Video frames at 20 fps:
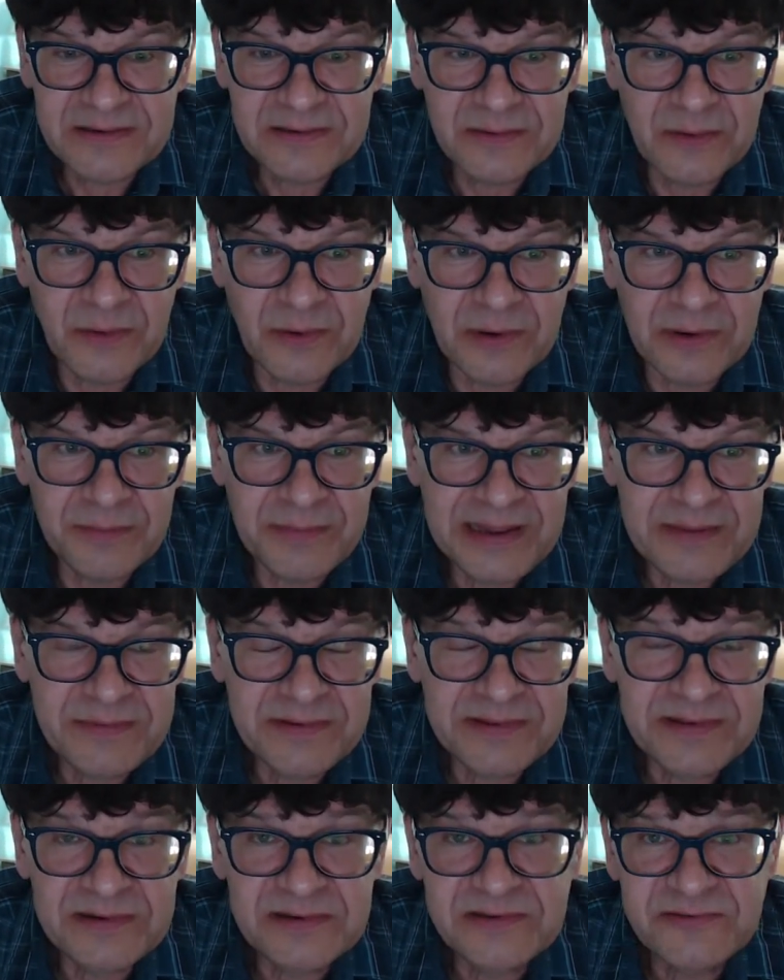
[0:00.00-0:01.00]
Or maybe
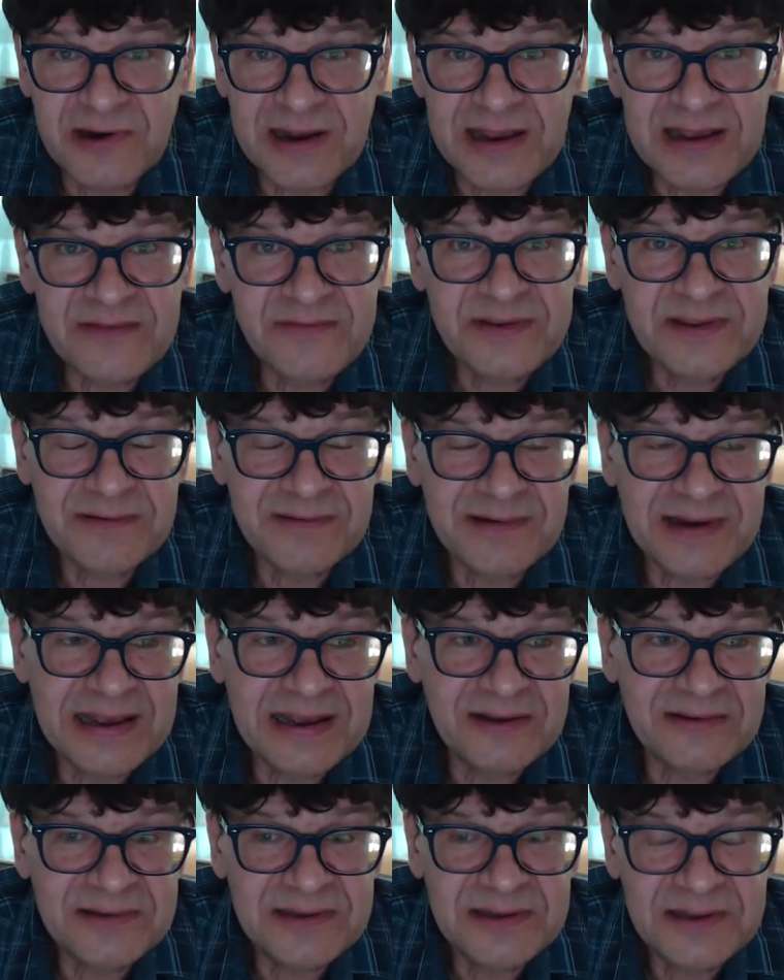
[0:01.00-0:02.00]
they're driving
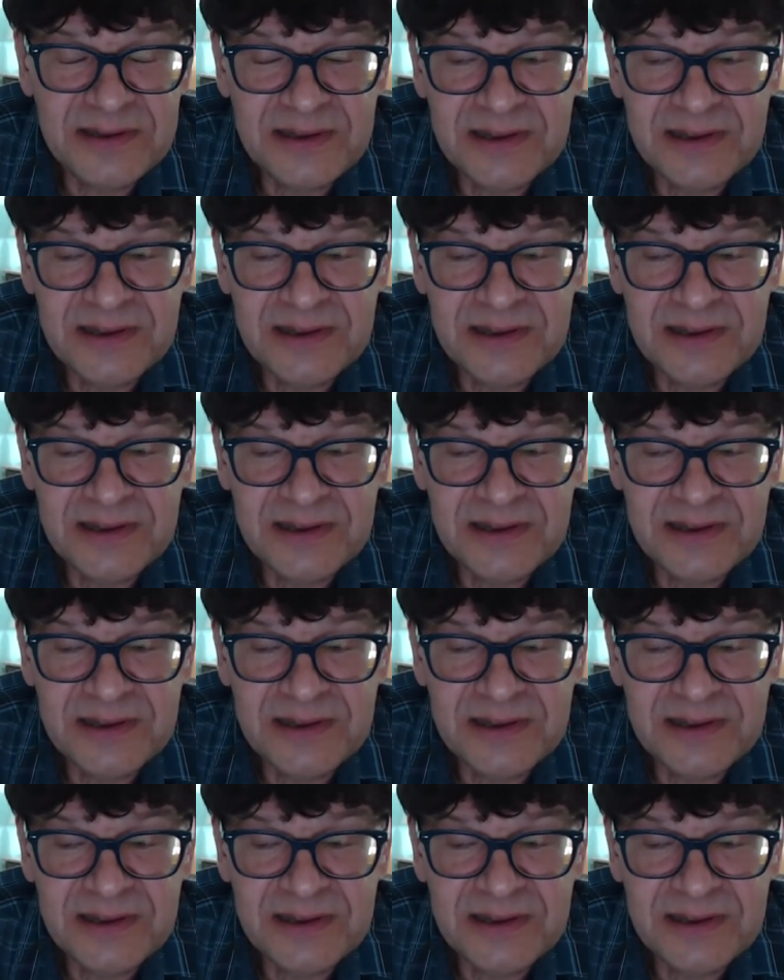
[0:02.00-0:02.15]
around